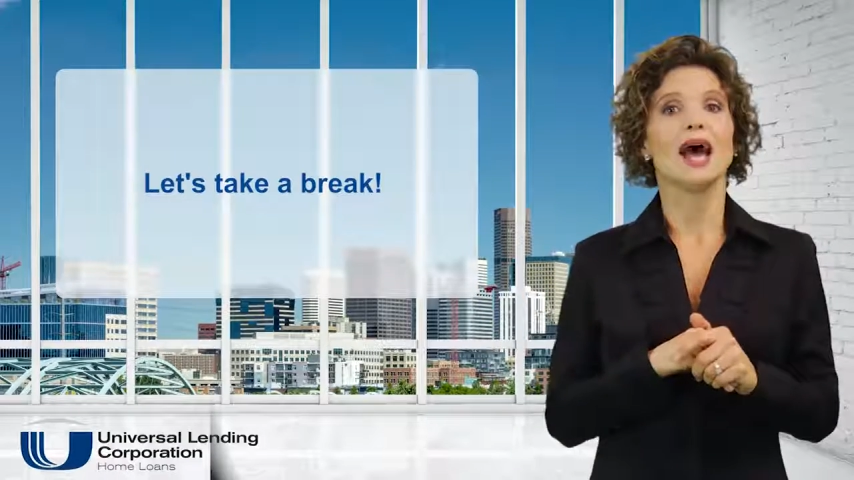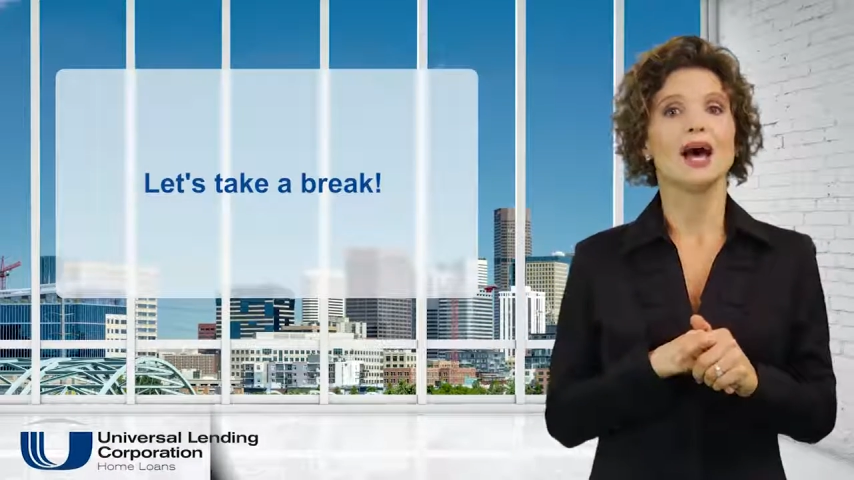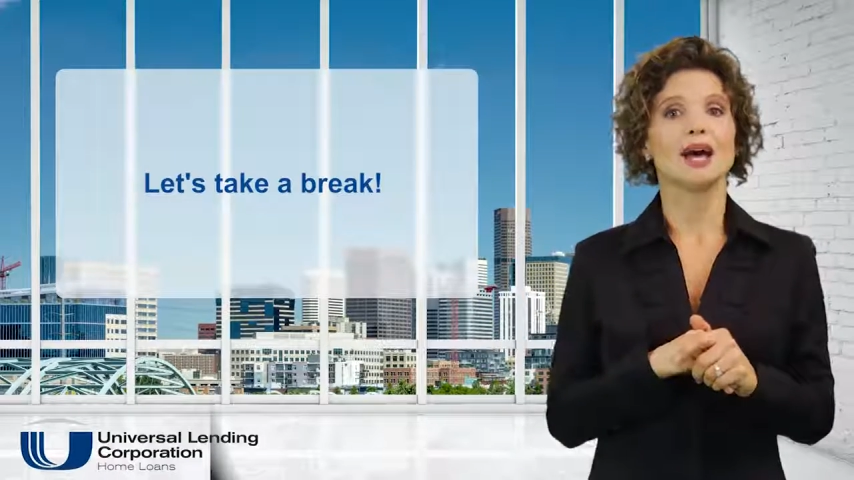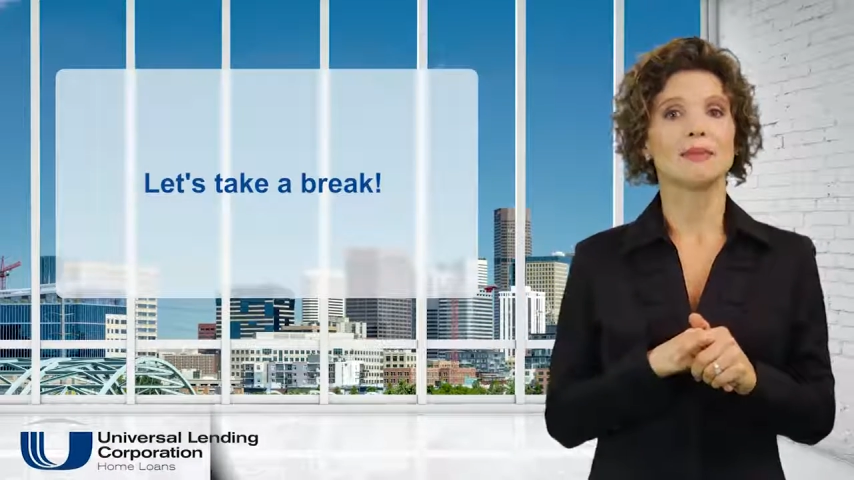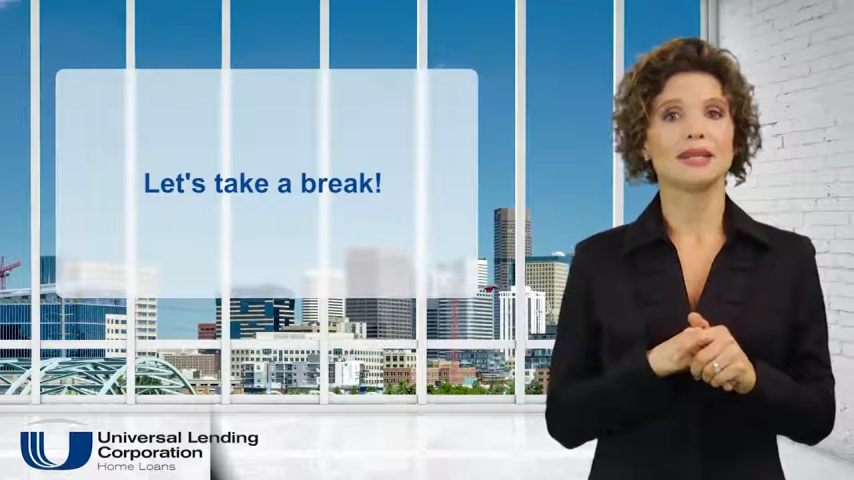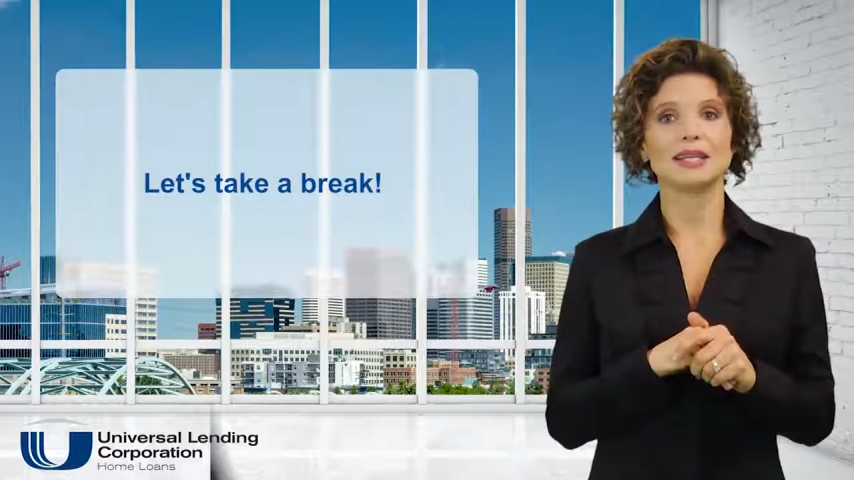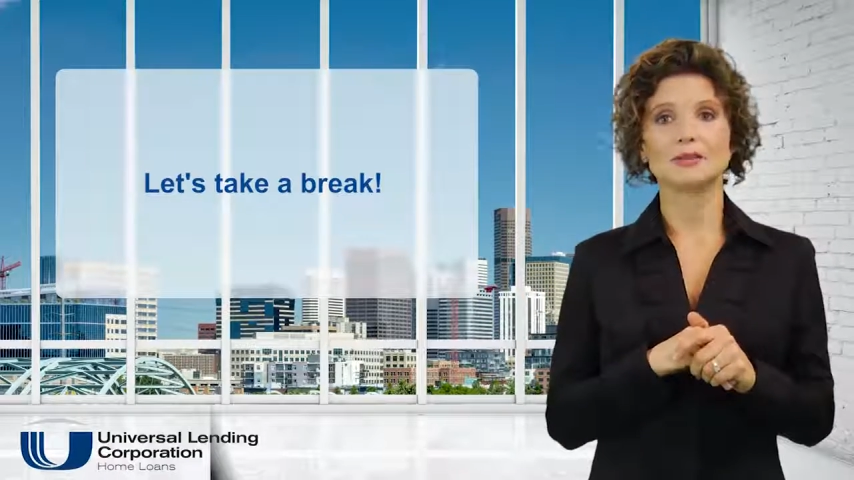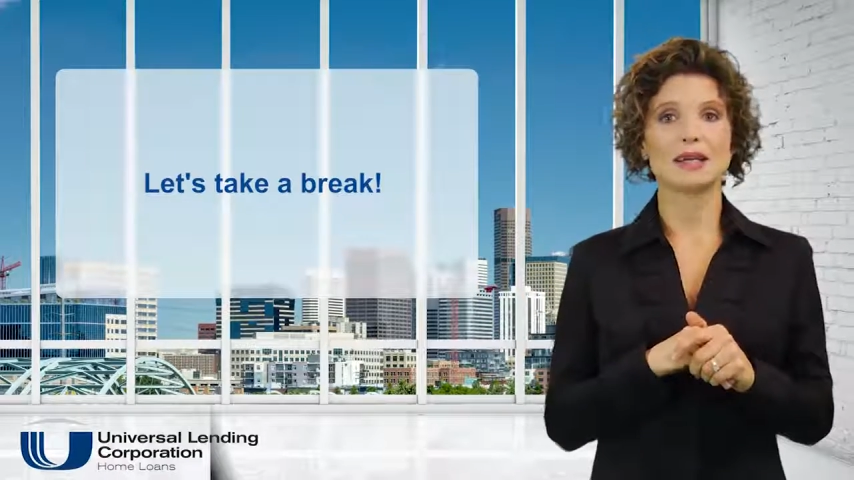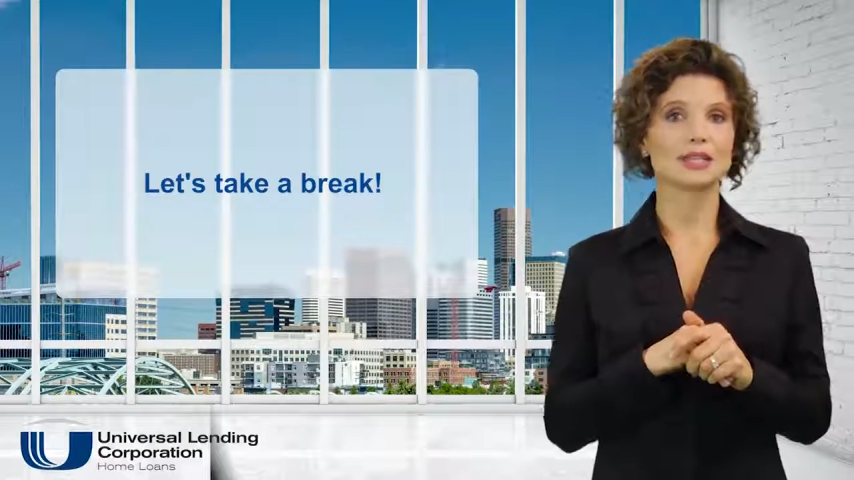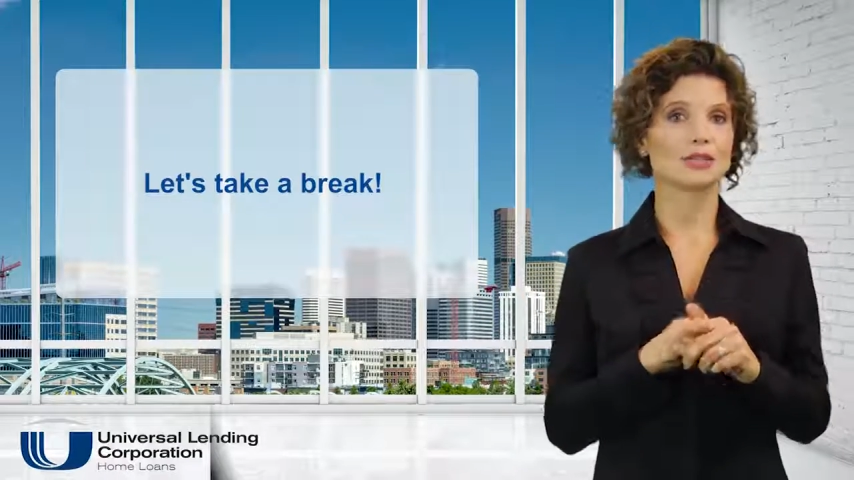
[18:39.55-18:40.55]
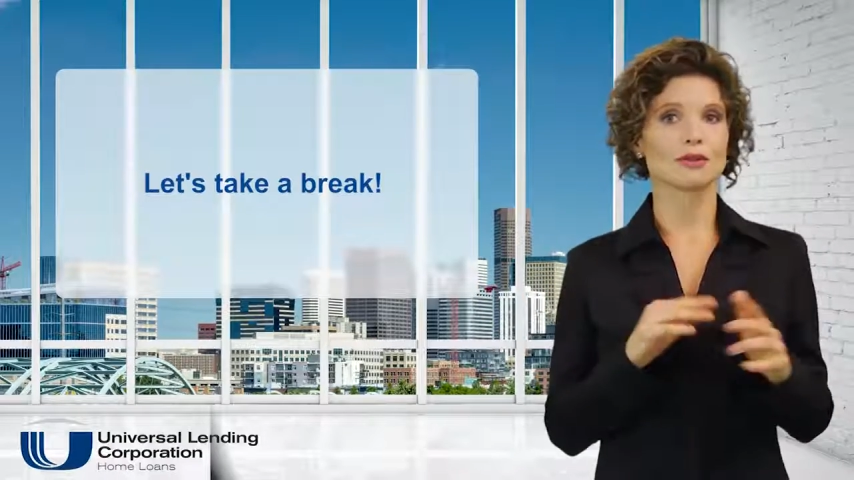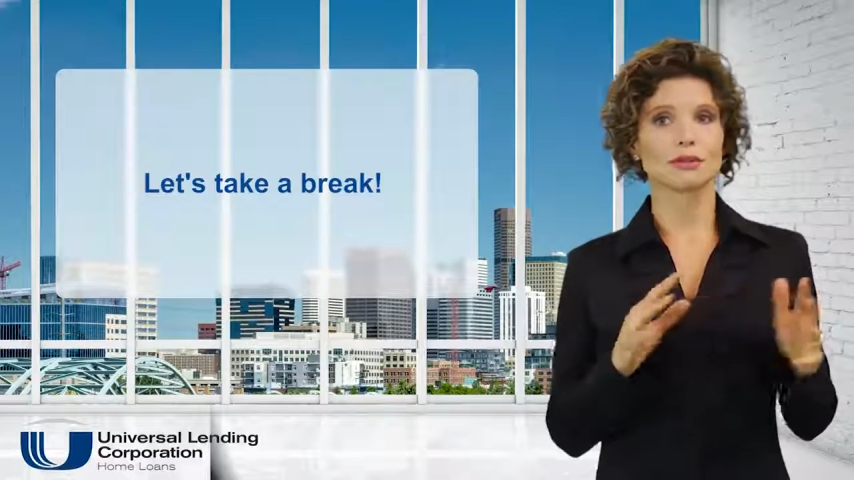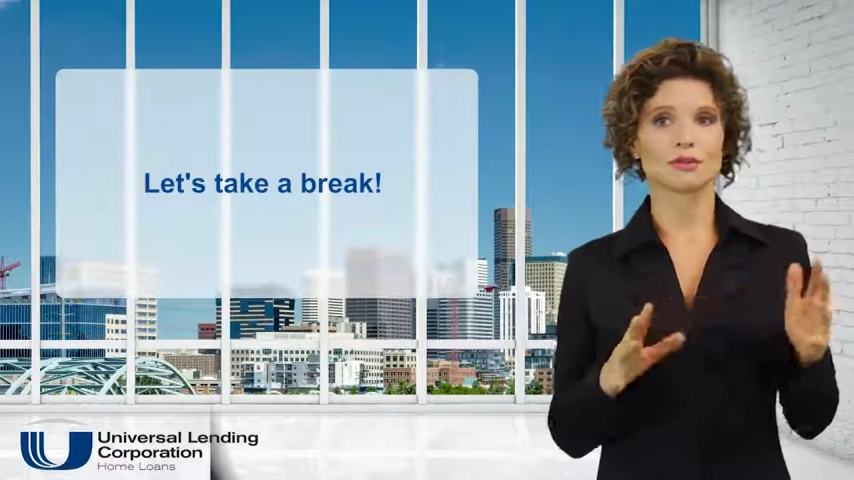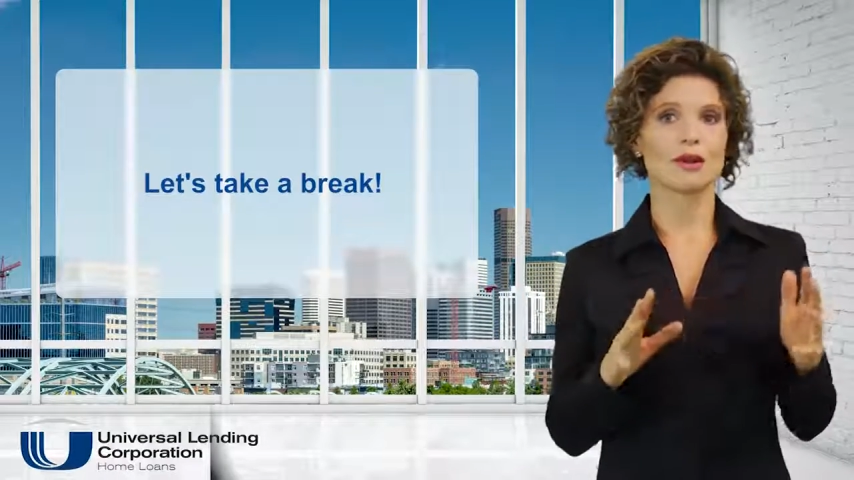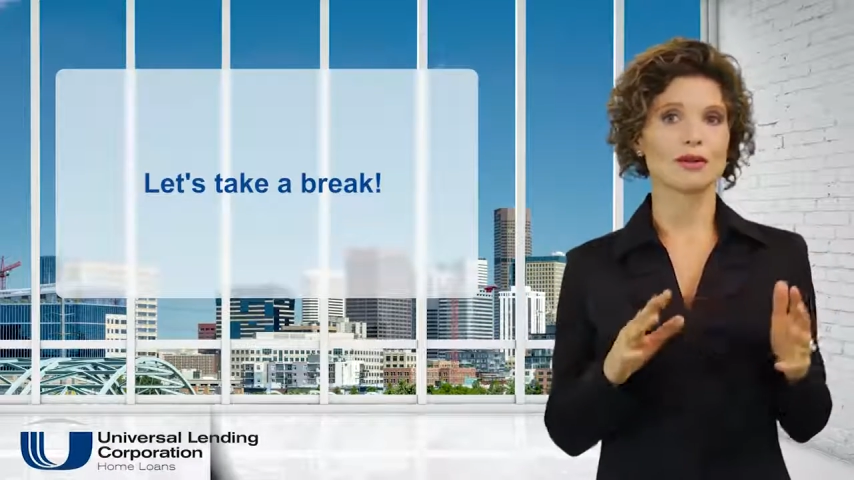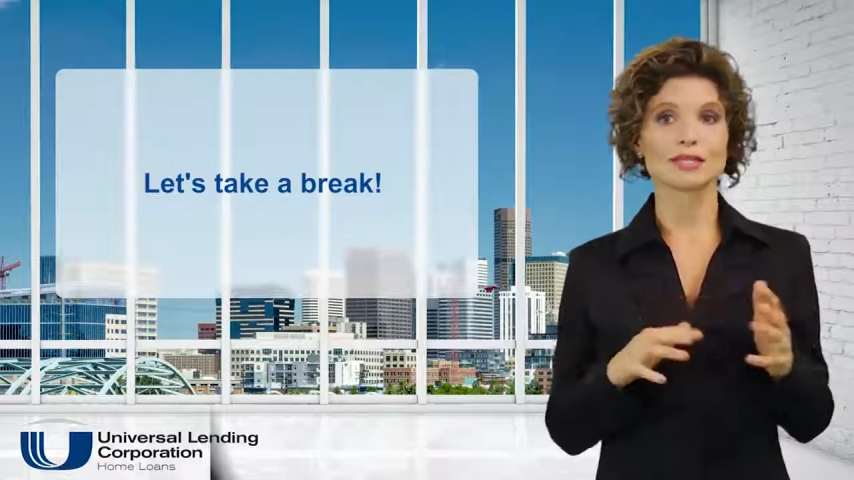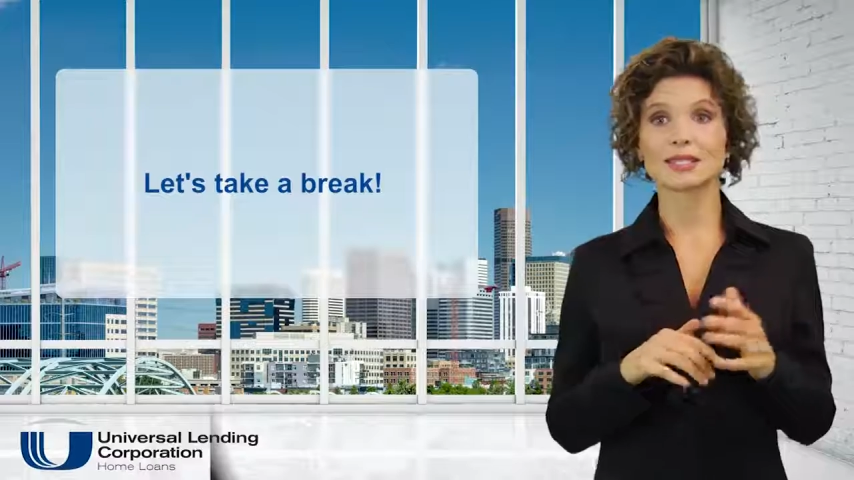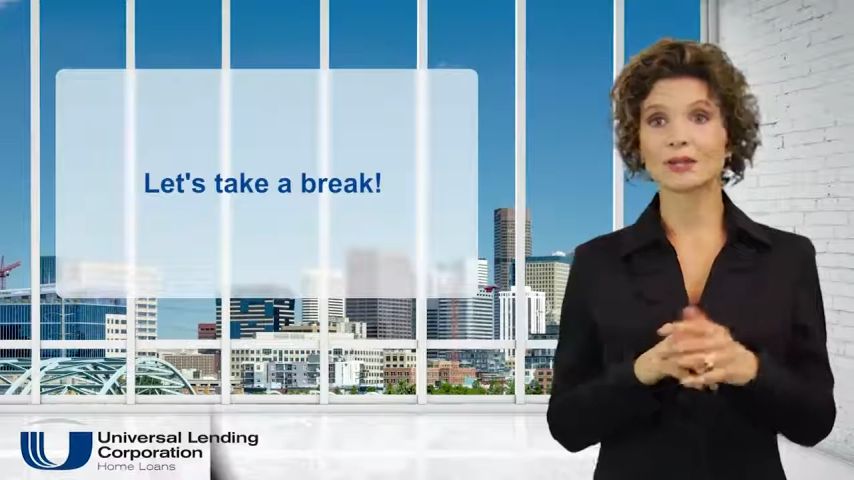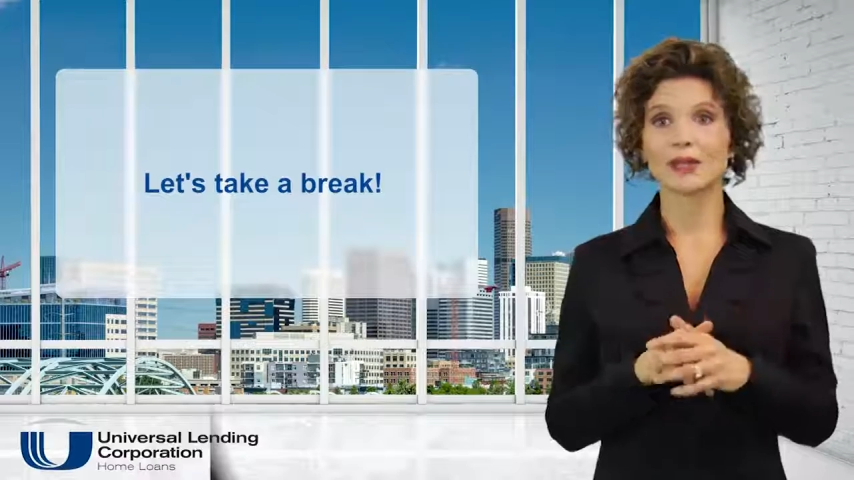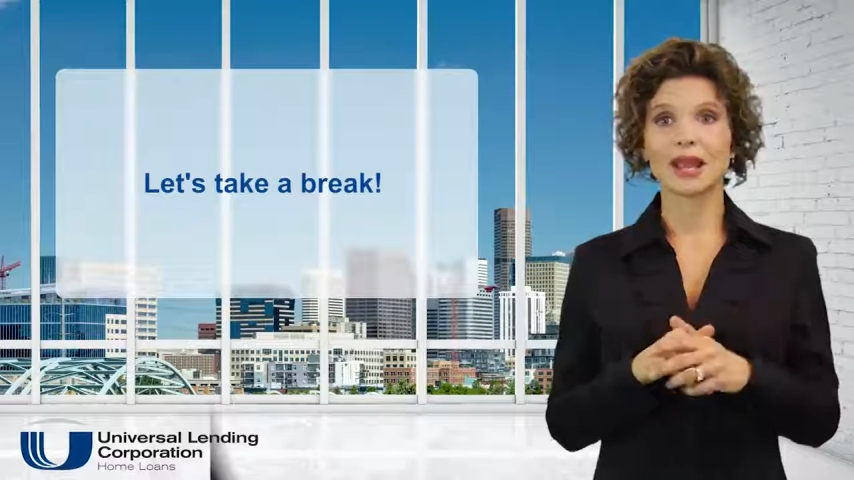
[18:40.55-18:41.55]
I need to make sure that you're all
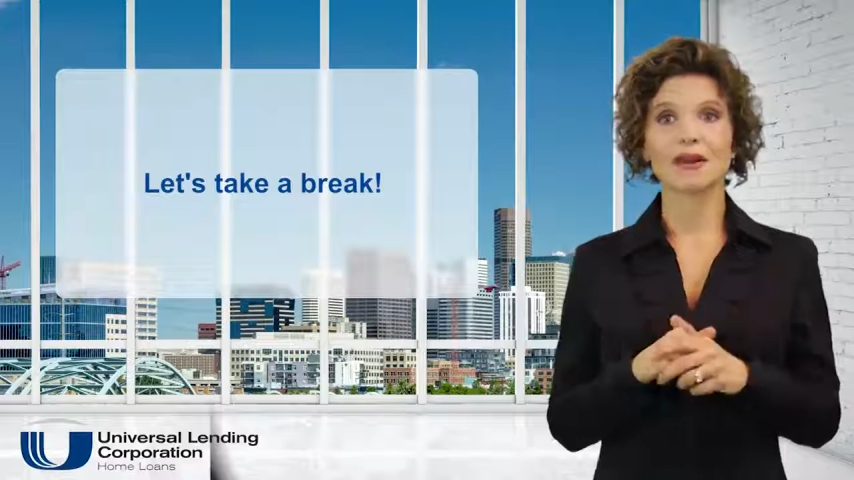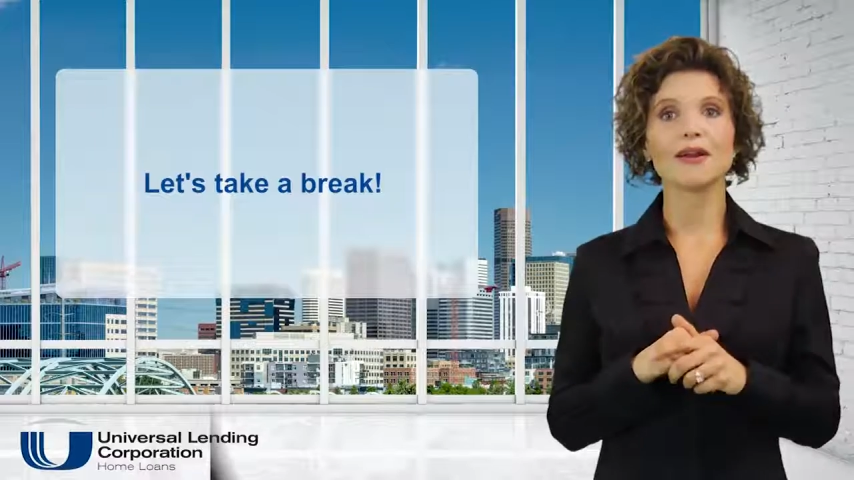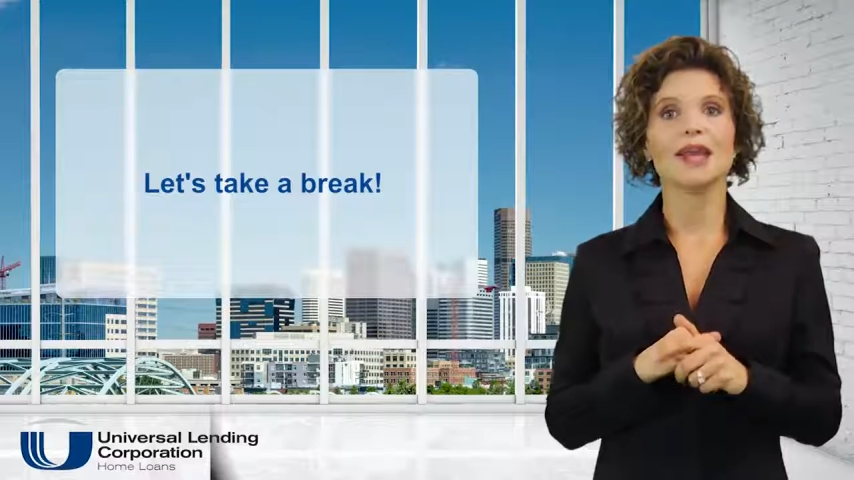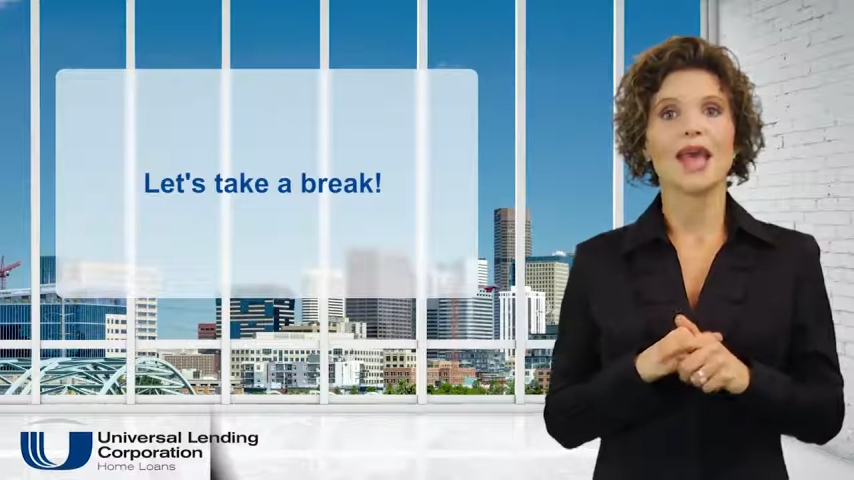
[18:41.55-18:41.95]
still there.